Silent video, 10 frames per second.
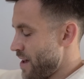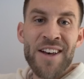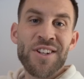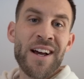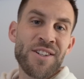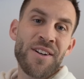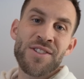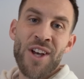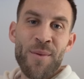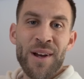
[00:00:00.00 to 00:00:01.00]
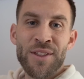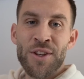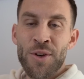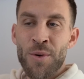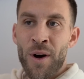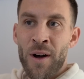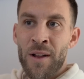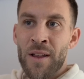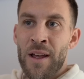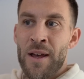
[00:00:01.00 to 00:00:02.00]
As you guys already saw, we got the
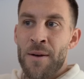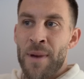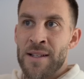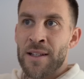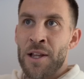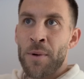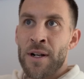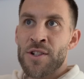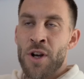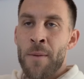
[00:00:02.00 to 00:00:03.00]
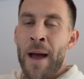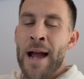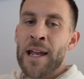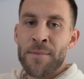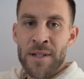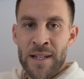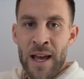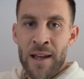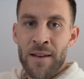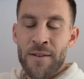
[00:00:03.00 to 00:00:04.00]
U-Haul. Basically, we're gonna start packing up
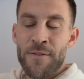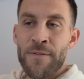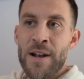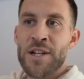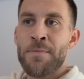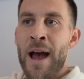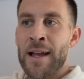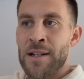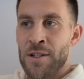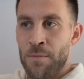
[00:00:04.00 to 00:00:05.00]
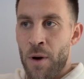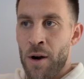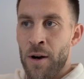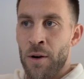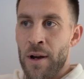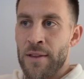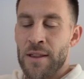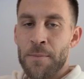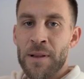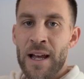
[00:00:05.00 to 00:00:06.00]
today, finish packing tomorrow, and then
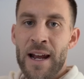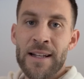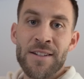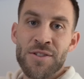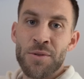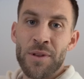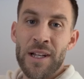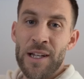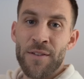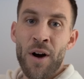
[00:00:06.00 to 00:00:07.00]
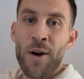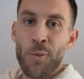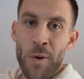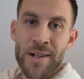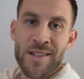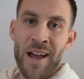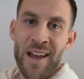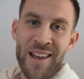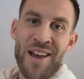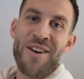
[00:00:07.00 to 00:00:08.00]
the plan is to leave on
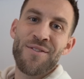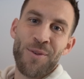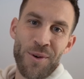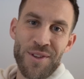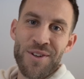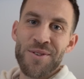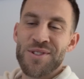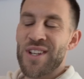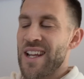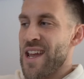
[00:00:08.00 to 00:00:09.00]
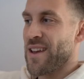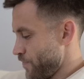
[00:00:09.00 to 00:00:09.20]
Wednesday for the new city.